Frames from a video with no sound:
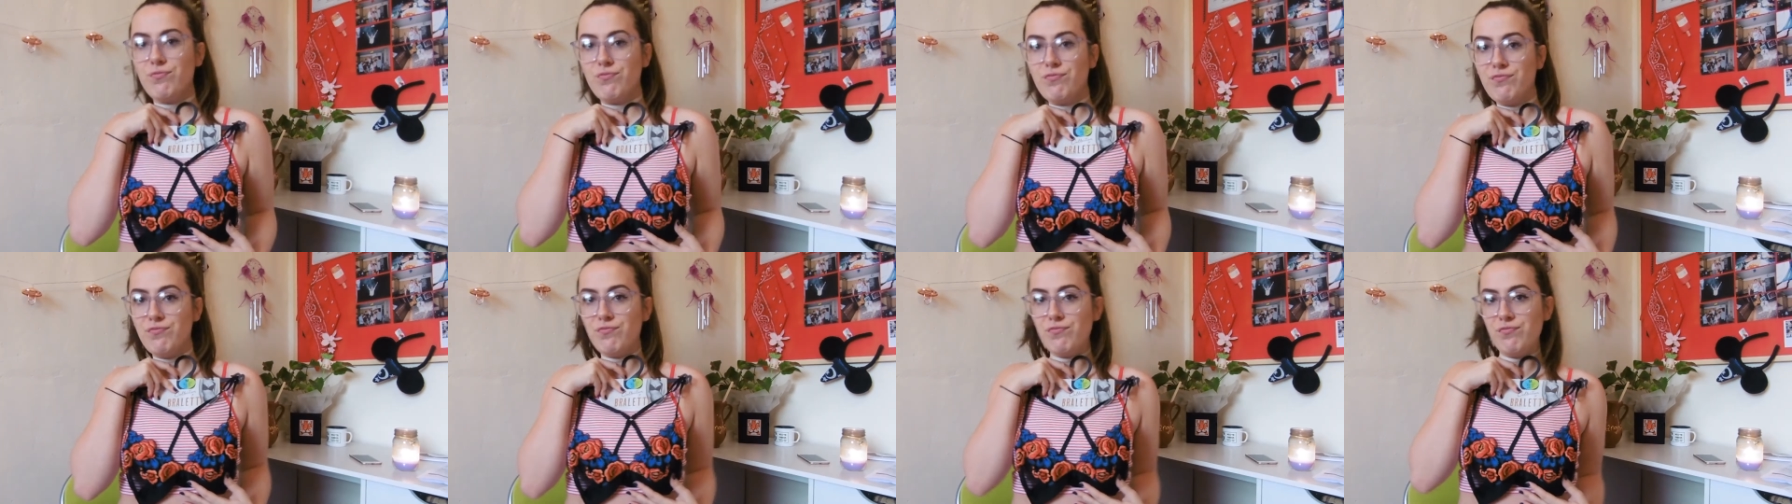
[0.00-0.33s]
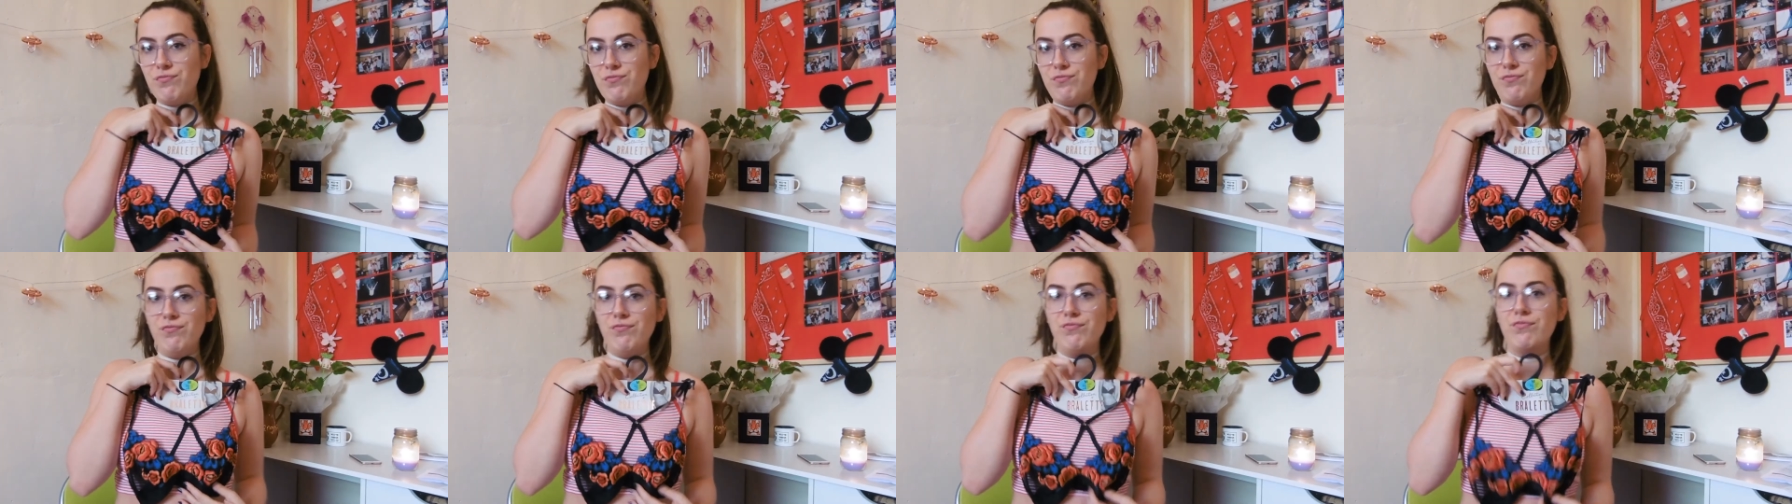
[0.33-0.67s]
Mm
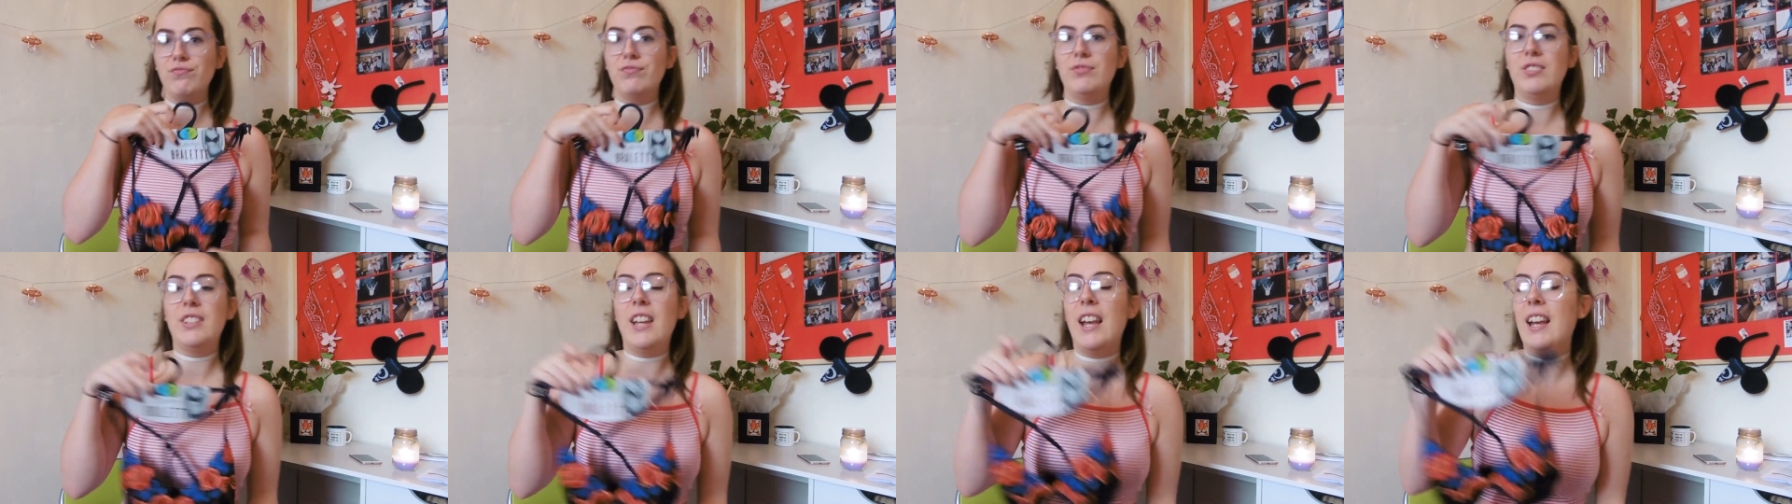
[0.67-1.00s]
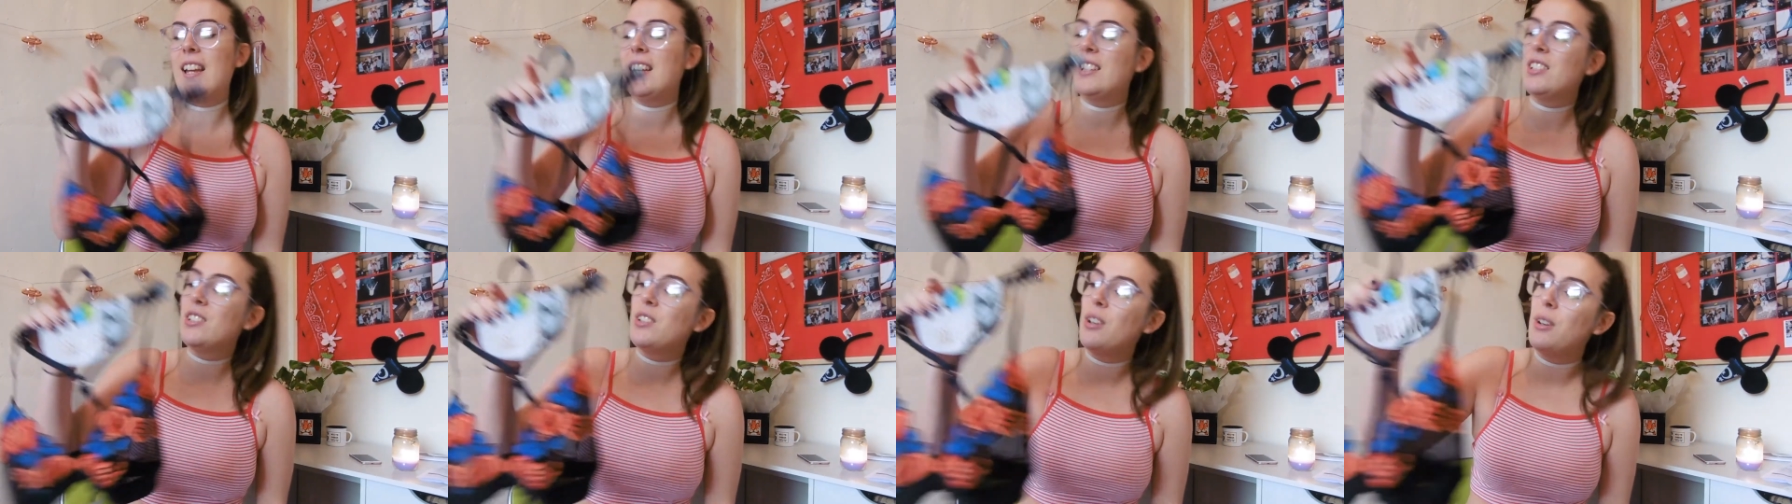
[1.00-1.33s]
-mm -mm. Yeah,
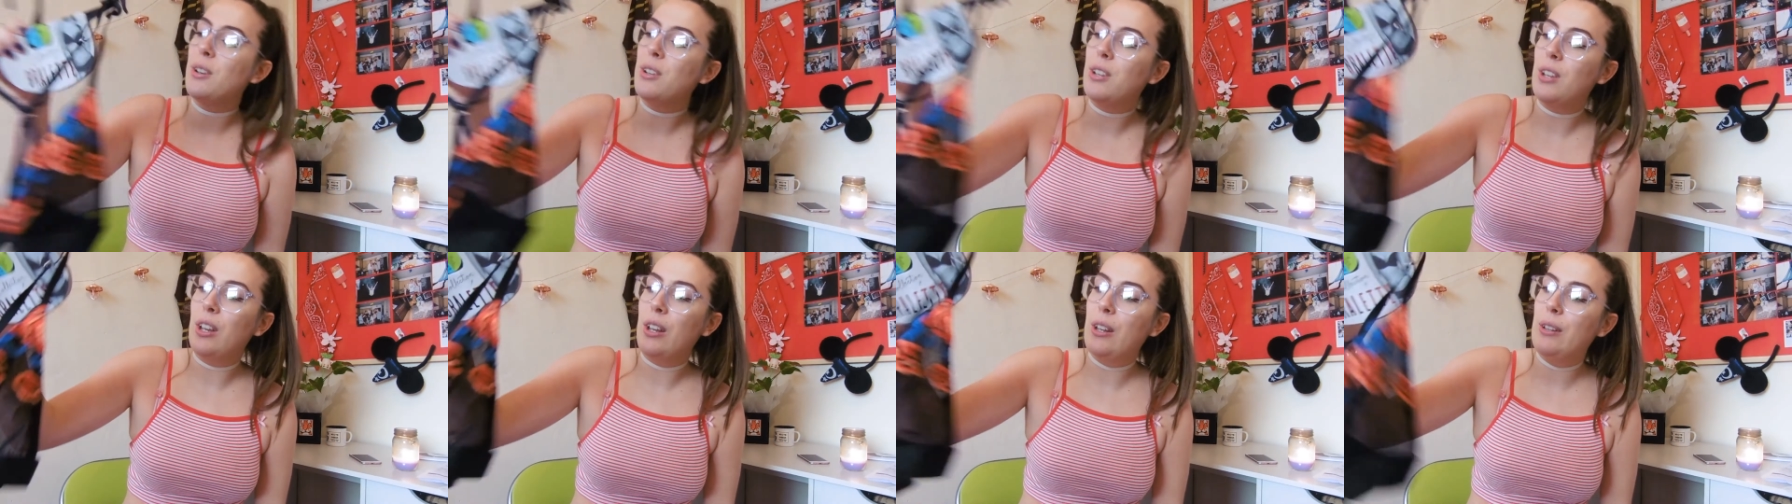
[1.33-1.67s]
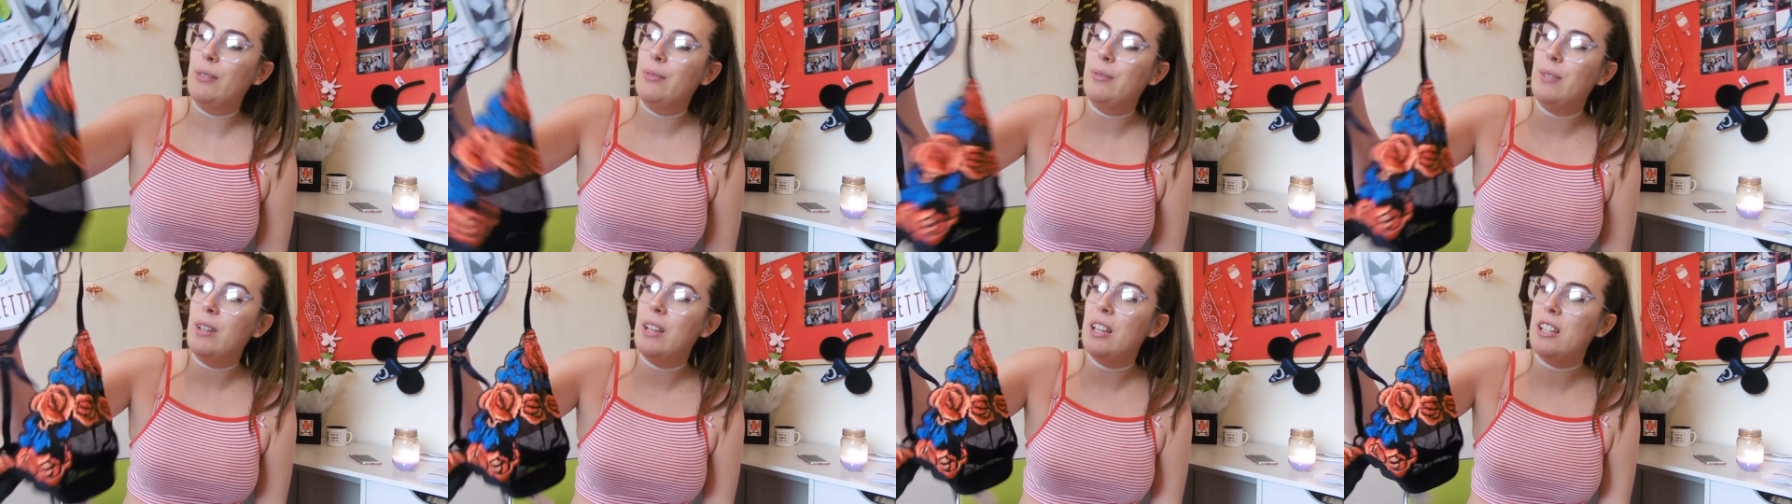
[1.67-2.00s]
it's so cute.